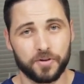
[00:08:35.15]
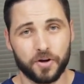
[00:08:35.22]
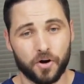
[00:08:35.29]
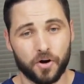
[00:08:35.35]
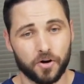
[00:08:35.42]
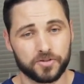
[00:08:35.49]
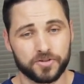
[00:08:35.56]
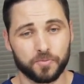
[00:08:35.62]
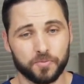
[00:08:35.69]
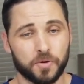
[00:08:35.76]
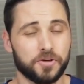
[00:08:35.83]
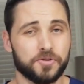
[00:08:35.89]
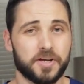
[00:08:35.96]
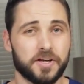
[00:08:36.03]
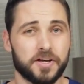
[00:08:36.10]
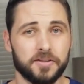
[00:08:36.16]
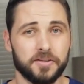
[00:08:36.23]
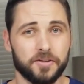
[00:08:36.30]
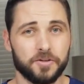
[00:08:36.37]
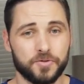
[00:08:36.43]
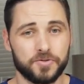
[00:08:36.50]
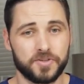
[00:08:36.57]
There are some runners out
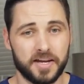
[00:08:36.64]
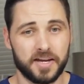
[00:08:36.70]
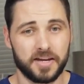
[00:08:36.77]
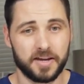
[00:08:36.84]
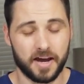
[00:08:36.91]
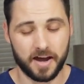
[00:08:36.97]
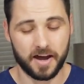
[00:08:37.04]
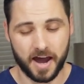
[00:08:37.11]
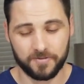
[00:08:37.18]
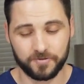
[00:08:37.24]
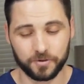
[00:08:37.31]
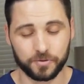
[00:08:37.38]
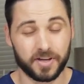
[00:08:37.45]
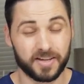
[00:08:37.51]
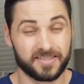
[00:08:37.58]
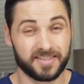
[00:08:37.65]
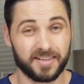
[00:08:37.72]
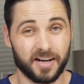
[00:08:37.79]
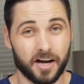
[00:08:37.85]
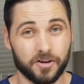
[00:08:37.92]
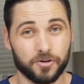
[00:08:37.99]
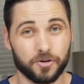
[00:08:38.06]
there who say after less than
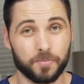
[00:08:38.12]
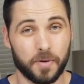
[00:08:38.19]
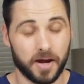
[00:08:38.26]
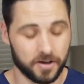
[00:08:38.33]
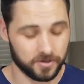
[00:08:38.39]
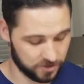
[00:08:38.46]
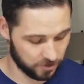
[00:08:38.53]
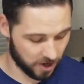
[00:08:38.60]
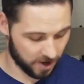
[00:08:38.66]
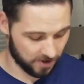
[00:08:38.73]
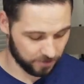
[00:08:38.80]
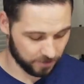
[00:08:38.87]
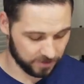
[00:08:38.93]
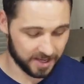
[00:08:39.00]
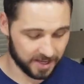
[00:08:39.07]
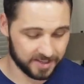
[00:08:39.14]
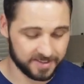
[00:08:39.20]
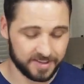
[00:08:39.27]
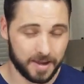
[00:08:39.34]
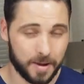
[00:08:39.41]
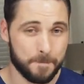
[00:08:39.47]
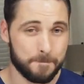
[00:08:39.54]
100 miles, they're not feeling that
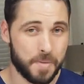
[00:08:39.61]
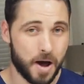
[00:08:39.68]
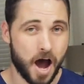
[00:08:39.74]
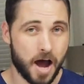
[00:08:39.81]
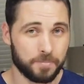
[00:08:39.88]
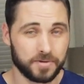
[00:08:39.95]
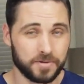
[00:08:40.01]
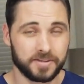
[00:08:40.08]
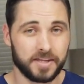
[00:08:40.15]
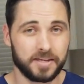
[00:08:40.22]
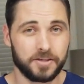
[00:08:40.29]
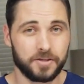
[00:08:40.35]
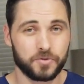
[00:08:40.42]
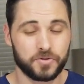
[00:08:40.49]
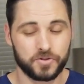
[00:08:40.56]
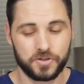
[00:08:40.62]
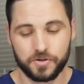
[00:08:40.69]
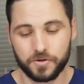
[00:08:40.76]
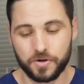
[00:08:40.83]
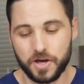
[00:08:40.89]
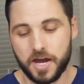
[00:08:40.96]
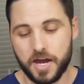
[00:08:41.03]
same pop that they used
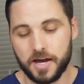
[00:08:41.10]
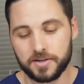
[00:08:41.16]
to.